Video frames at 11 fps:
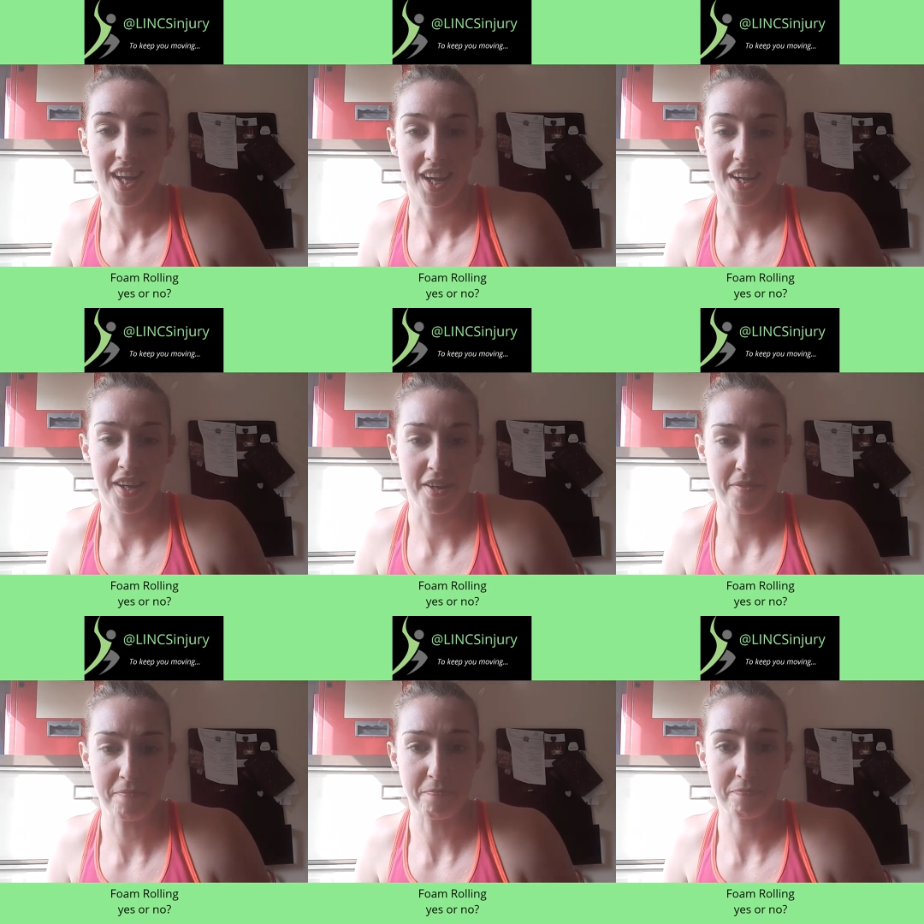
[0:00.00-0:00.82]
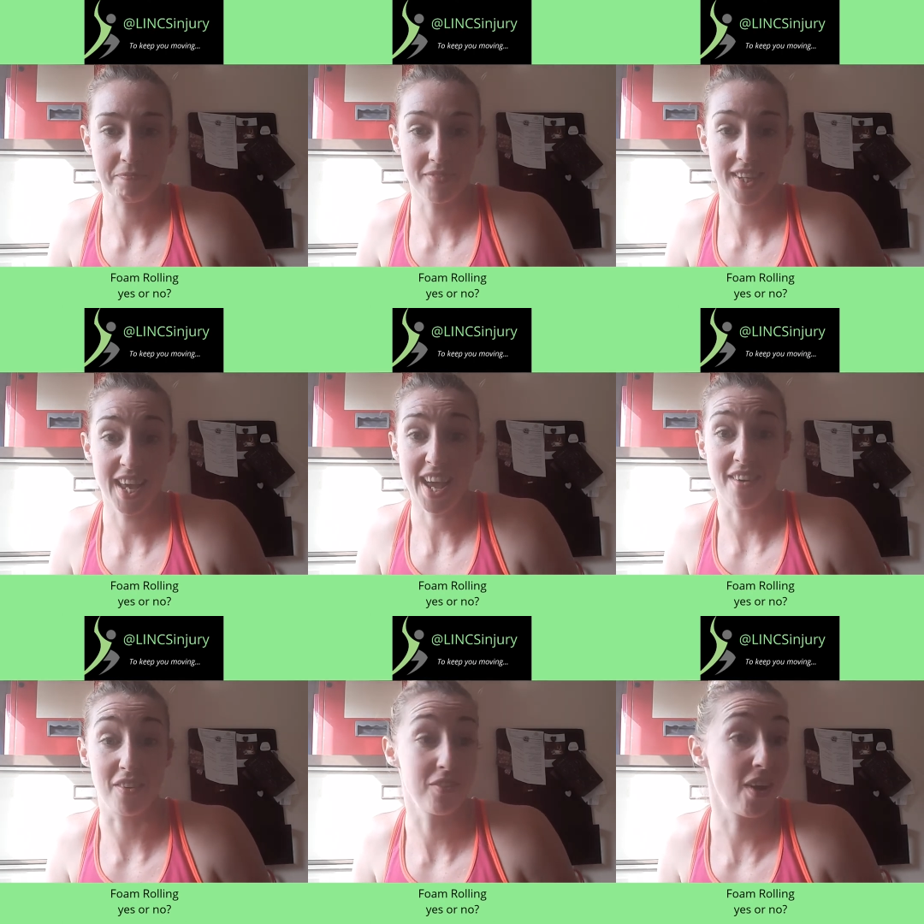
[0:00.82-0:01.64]
Um,
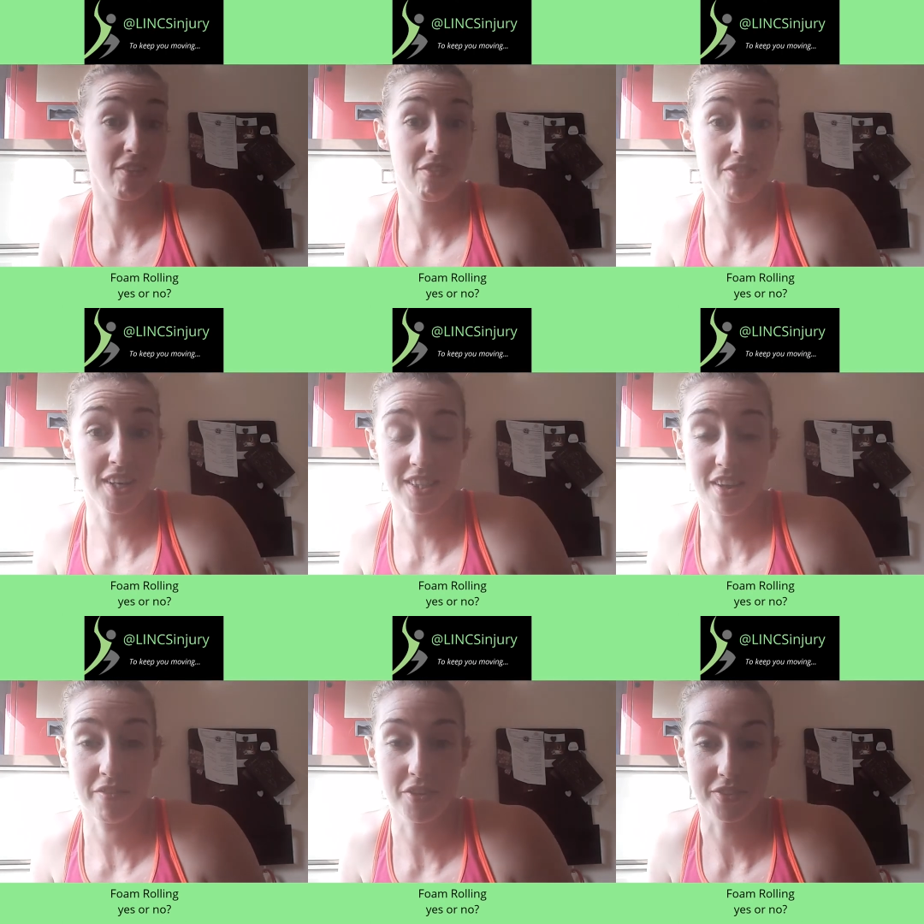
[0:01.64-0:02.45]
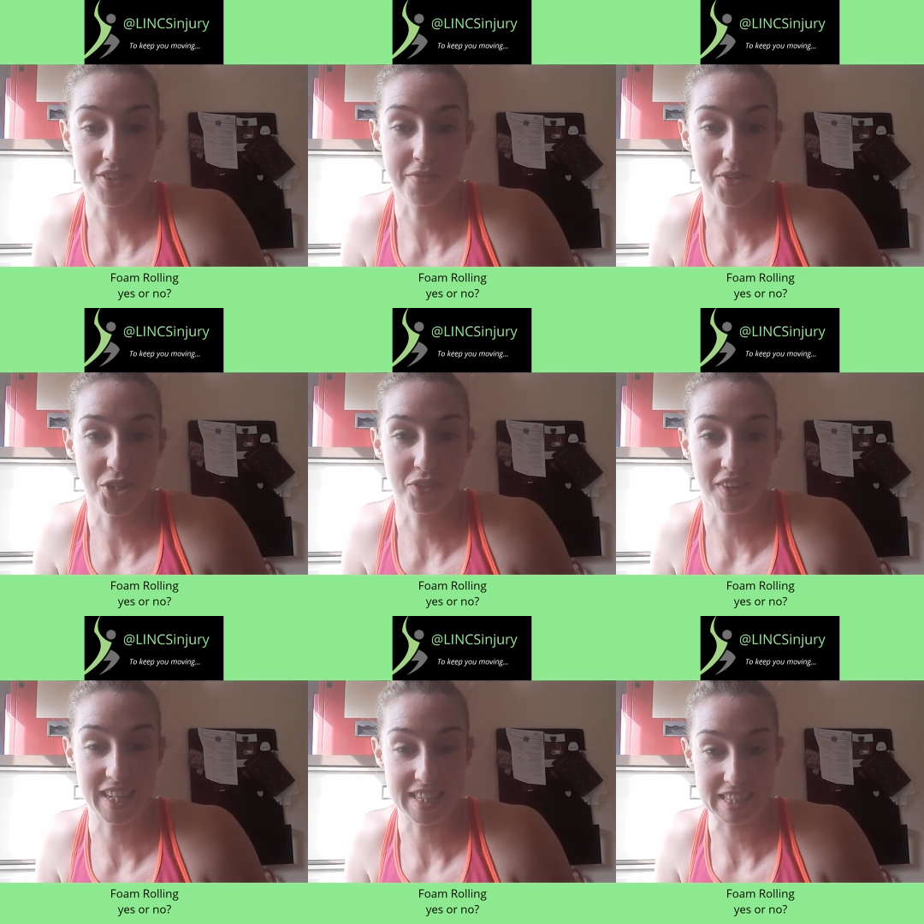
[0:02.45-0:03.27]
yeah, well, thanks ever so much
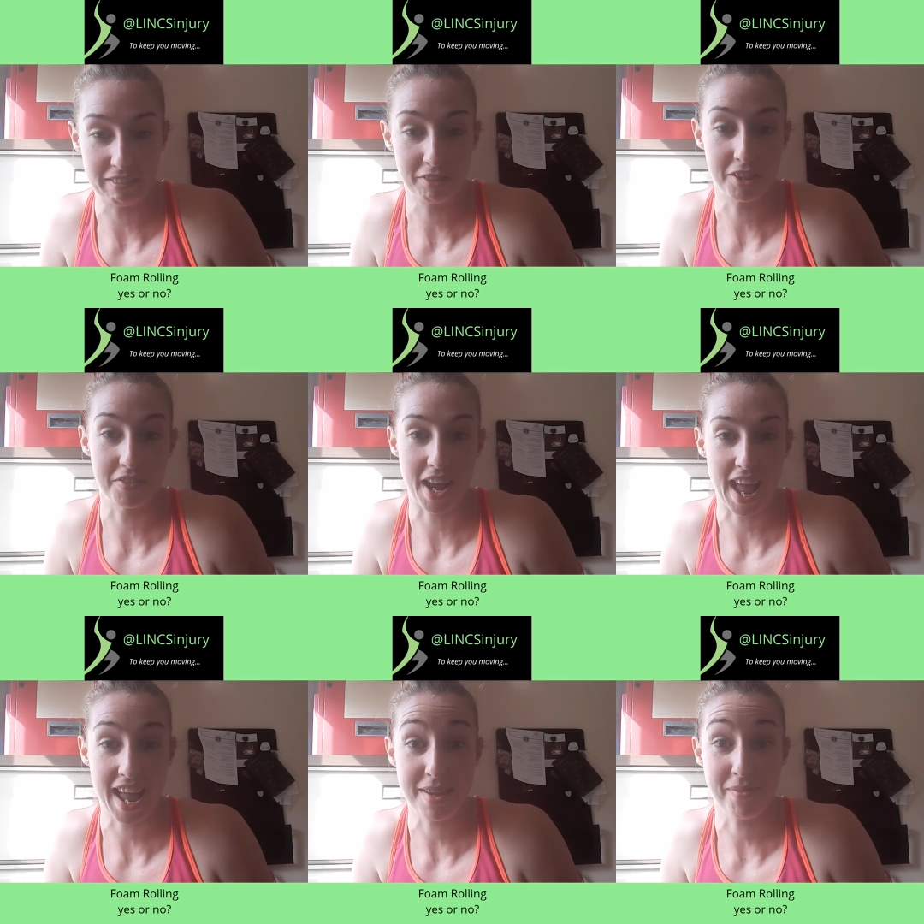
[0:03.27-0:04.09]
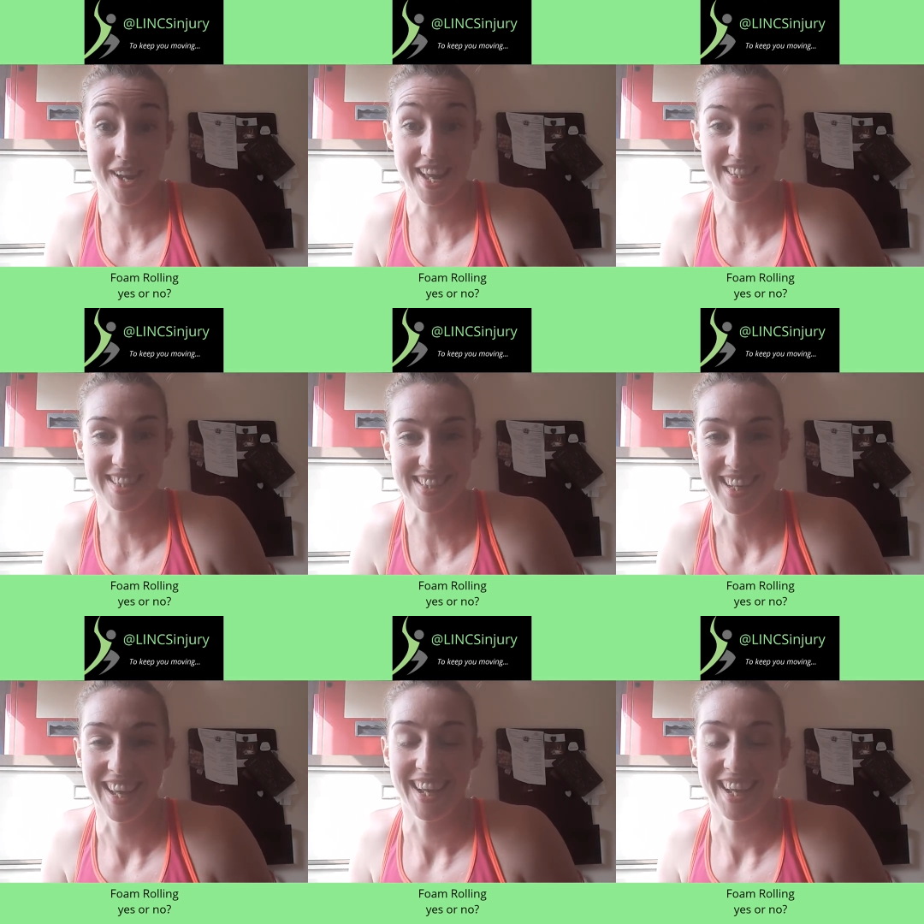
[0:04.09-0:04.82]
for listening to my eight minutes.